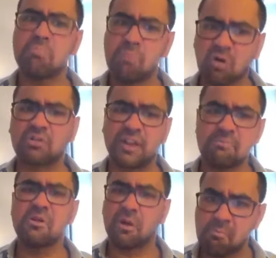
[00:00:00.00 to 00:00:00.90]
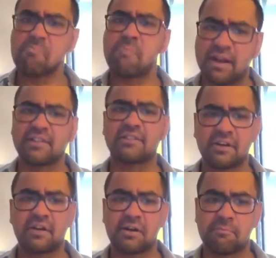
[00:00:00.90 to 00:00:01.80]
more than, better than
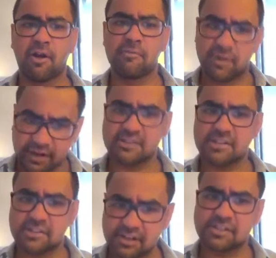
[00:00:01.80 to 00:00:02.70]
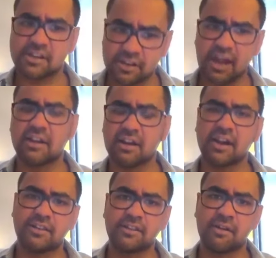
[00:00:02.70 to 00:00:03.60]
the unemployment rate. It's increased at a higher
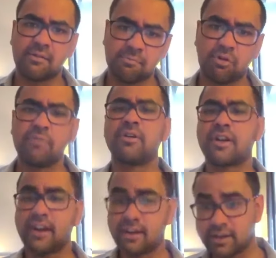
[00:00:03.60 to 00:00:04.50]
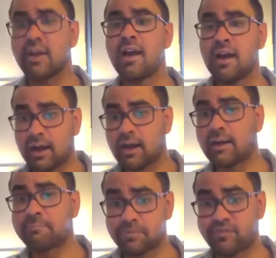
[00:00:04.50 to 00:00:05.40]
rate than the unemployment rate did.
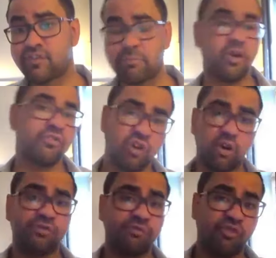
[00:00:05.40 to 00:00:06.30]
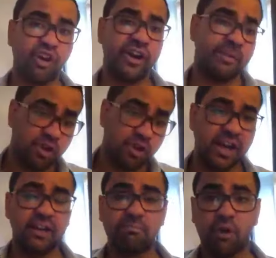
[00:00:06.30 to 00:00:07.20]
50.4,
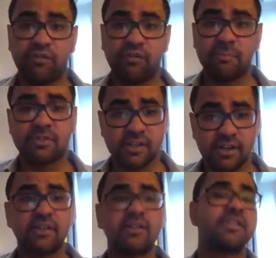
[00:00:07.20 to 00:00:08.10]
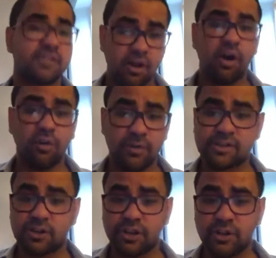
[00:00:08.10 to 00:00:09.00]
49.9, 0.5% increase,
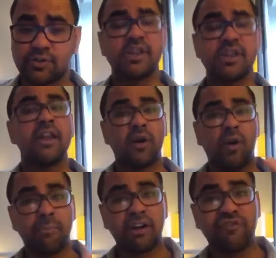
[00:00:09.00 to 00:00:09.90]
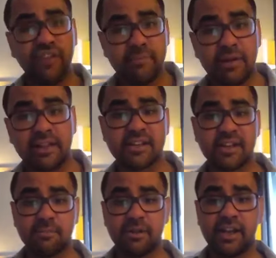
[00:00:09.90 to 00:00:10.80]
always good news. Now, among females in
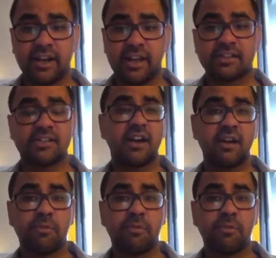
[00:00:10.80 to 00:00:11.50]
urban areas, the